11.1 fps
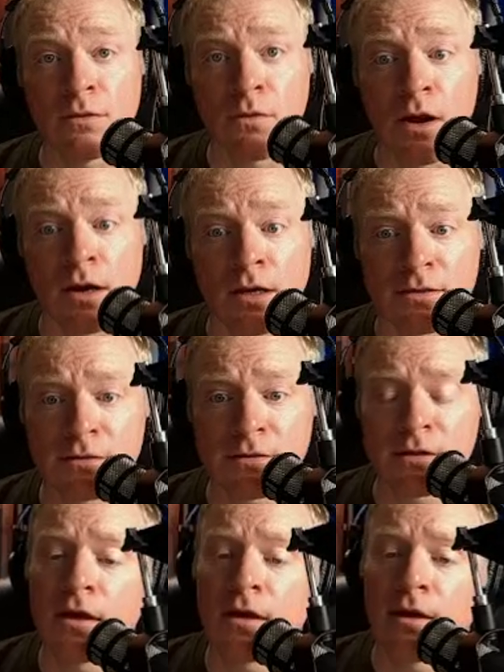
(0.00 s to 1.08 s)
rockets
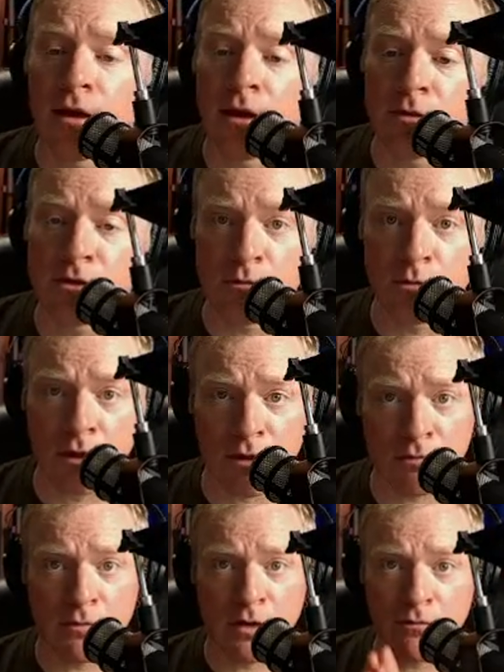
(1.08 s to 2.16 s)
because you want
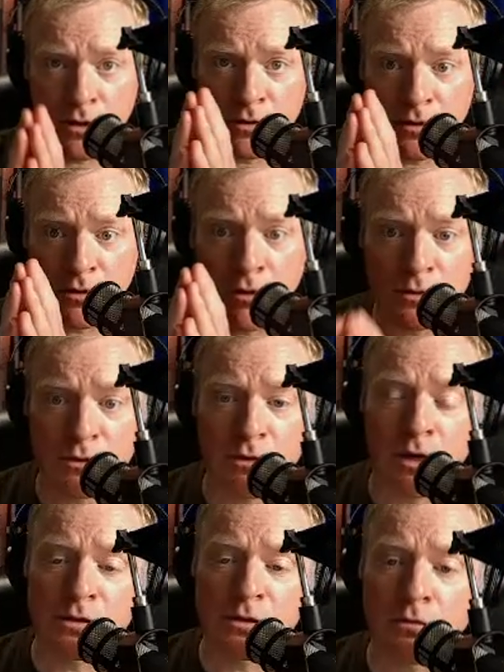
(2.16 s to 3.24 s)
everything to go
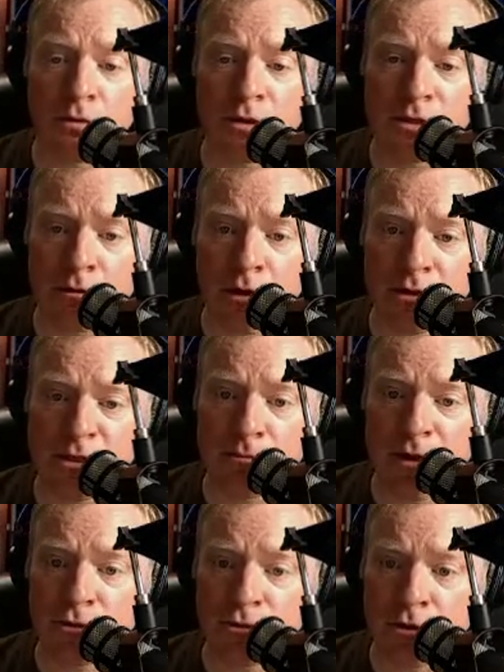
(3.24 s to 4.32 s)
straight. So these are
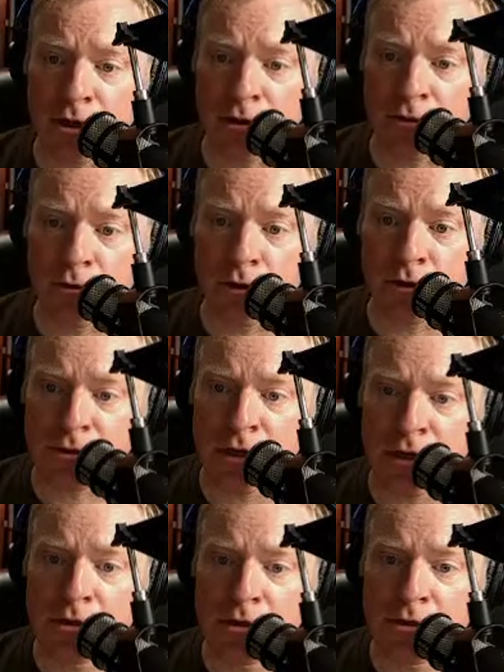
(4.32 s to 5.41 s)
symmetrical airfoils.
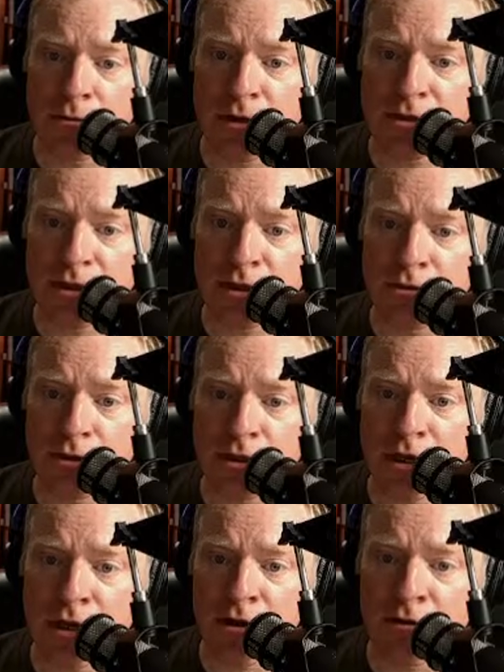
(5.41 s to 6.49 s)
So basically you can
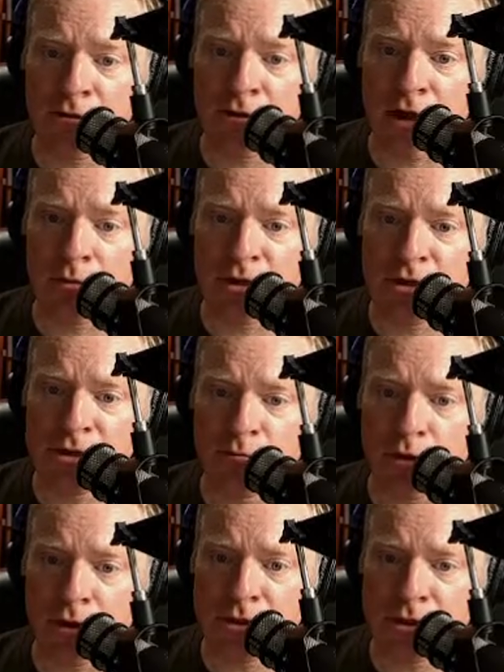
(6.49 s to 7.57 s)
have a piece of
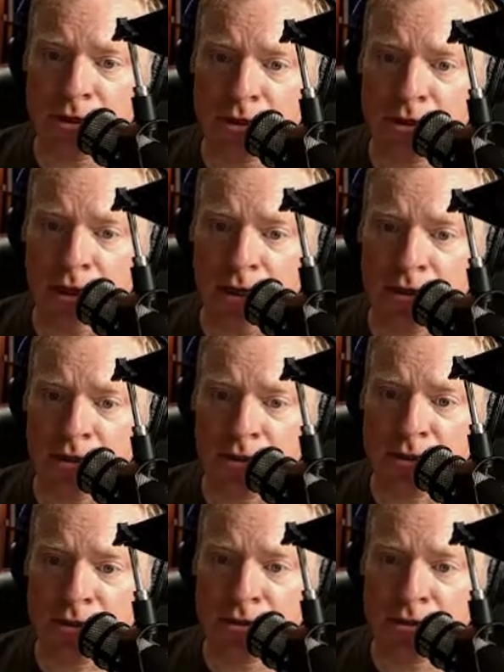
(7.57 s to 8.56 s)
balsa that is